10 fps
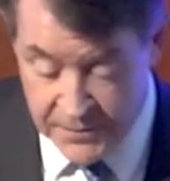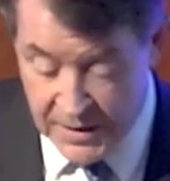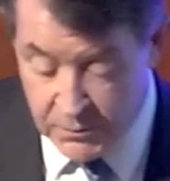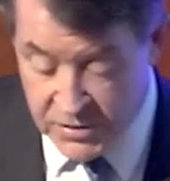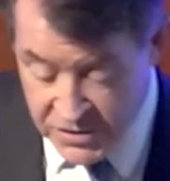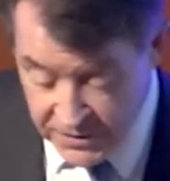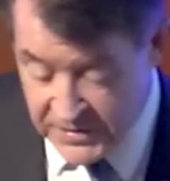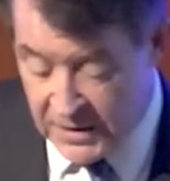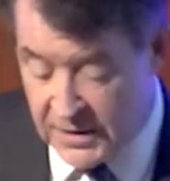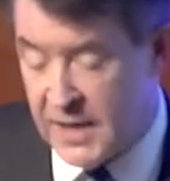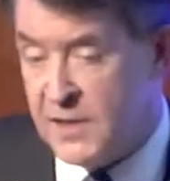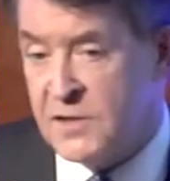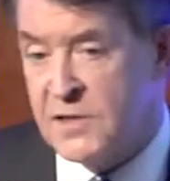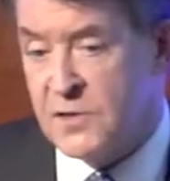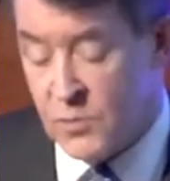They will shift
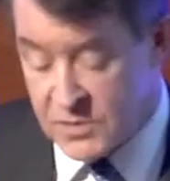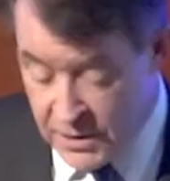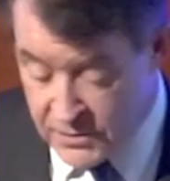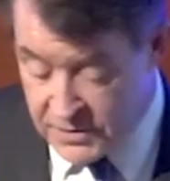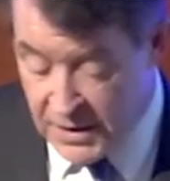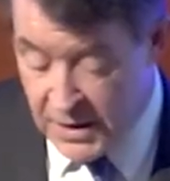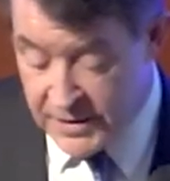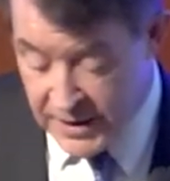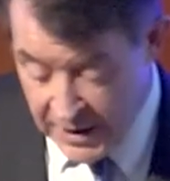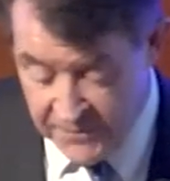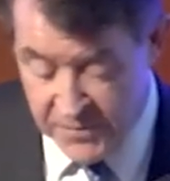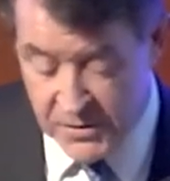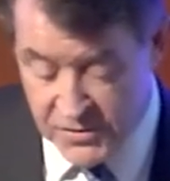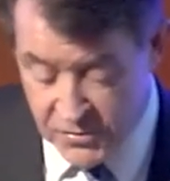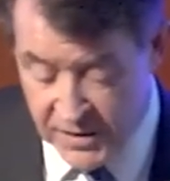allocations towards those that have the
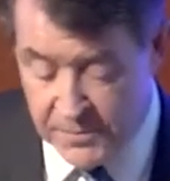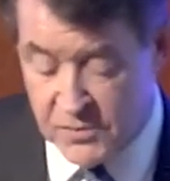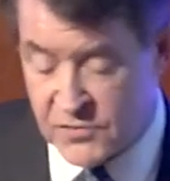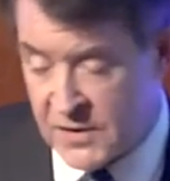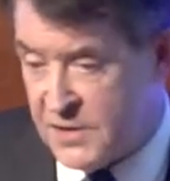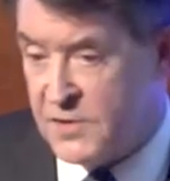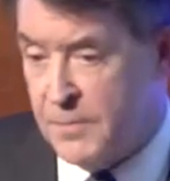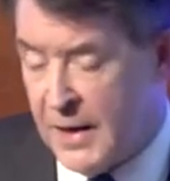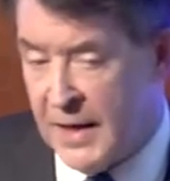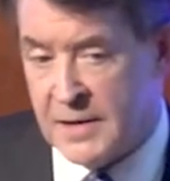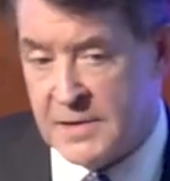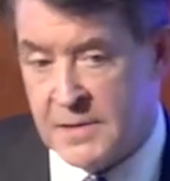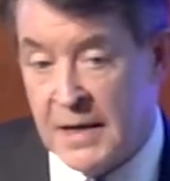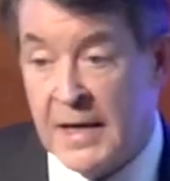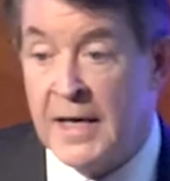most credible transition plans.
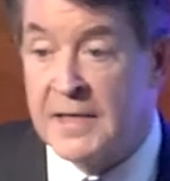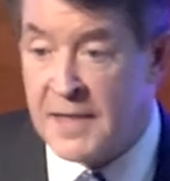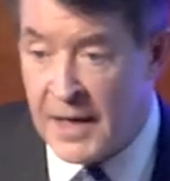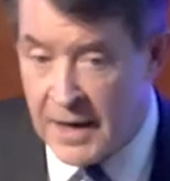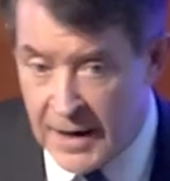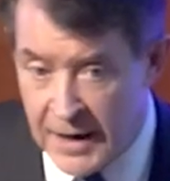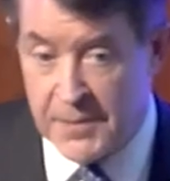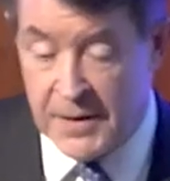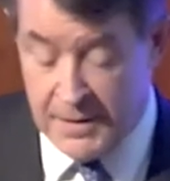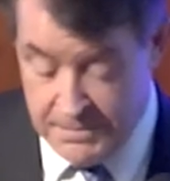It's happening.